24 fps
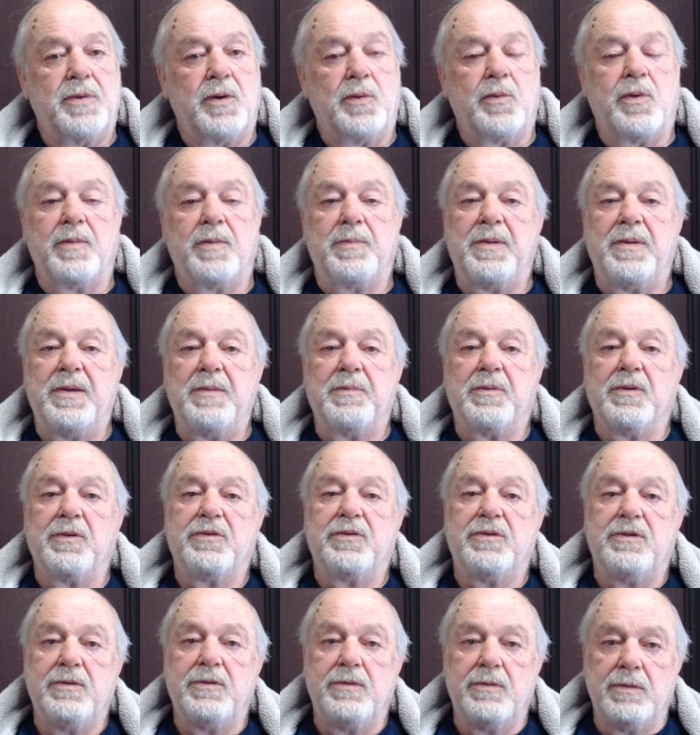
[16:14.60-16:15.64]
what people
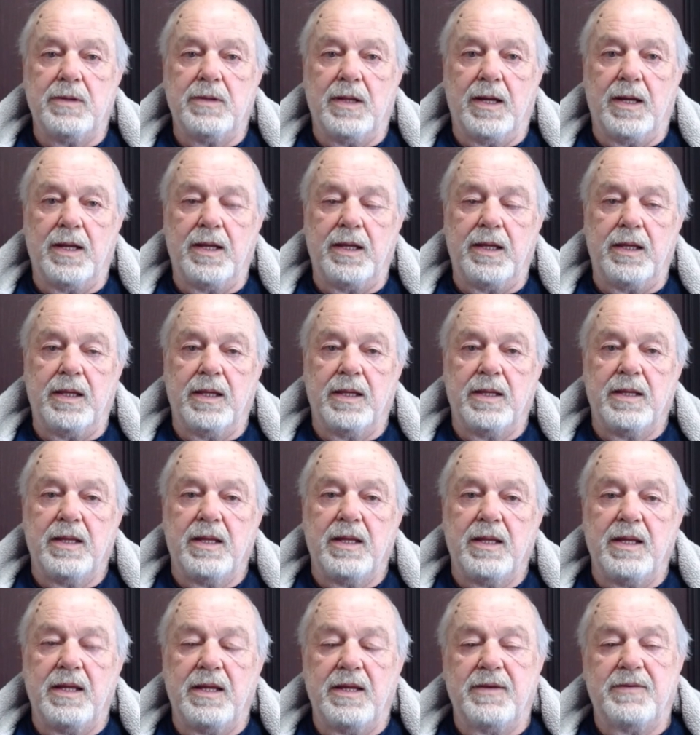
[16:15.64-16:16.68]
do like
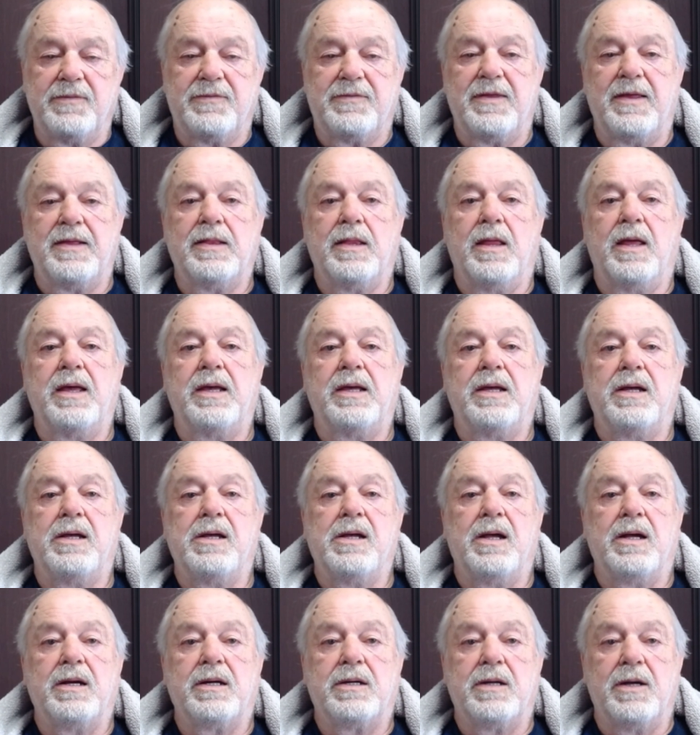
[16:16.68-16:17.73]
is they like
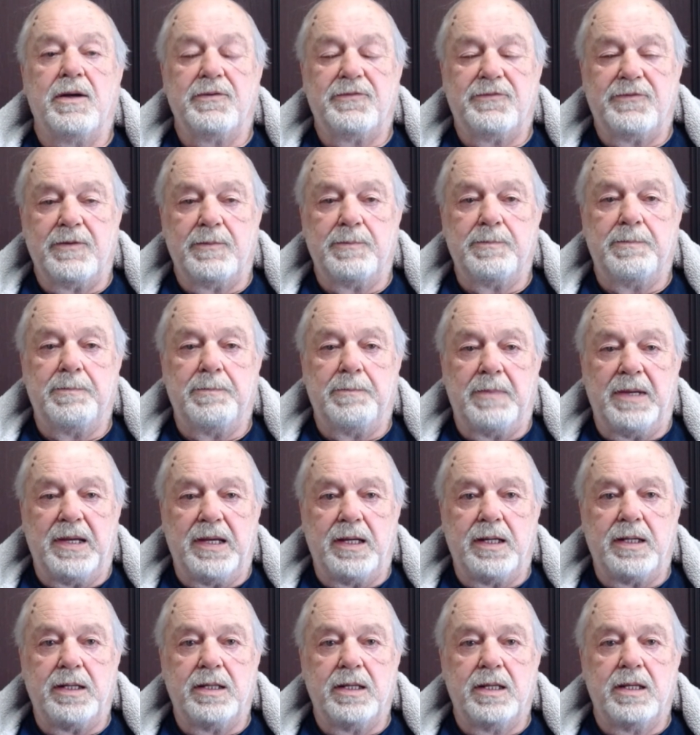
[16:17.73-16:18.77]
custom
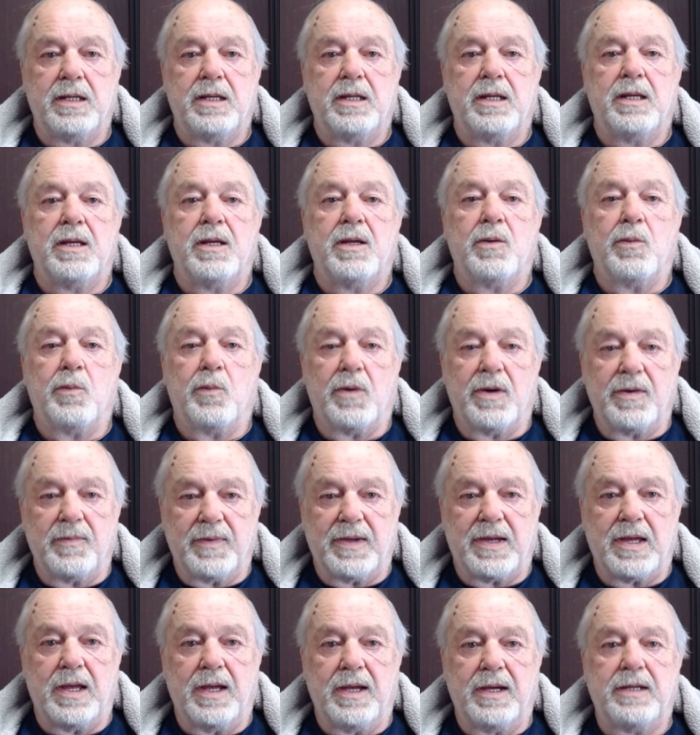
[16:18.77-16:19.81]
made, one of a
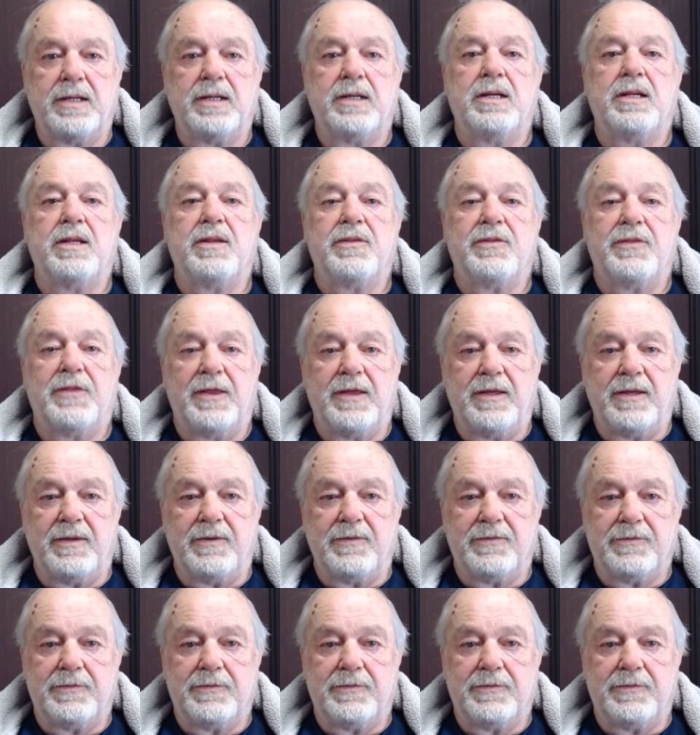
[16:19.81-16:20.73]
kind things.